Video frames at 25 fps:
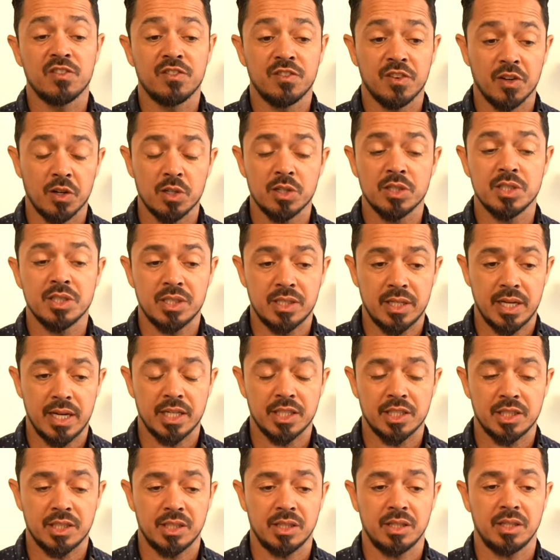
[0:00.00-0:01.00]
first
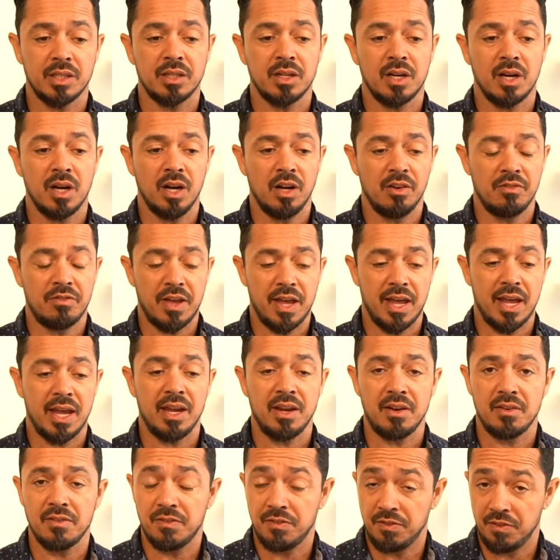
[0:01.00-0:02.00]
section of
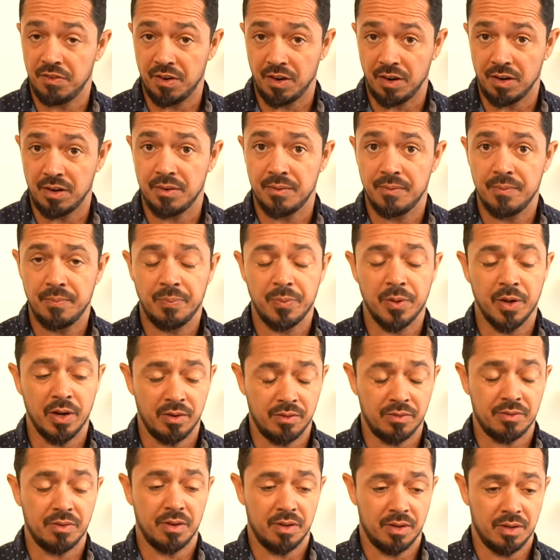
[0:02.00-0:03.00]
eight foot
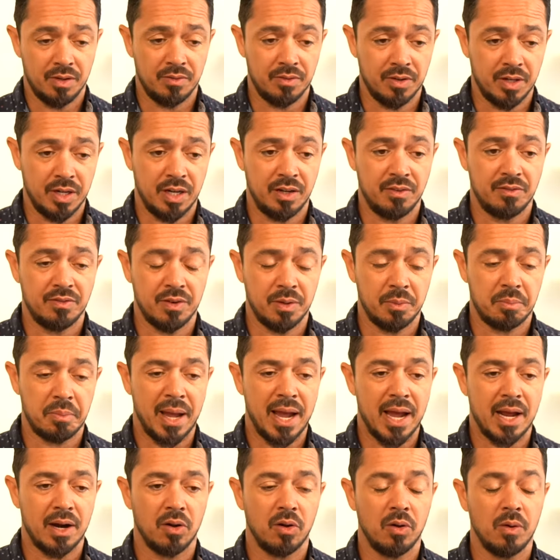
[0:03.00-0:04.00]
of, of an eight foot
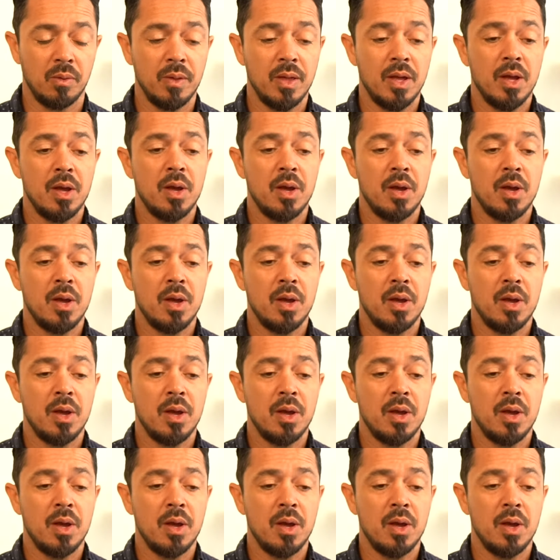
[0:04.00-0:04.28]
panel.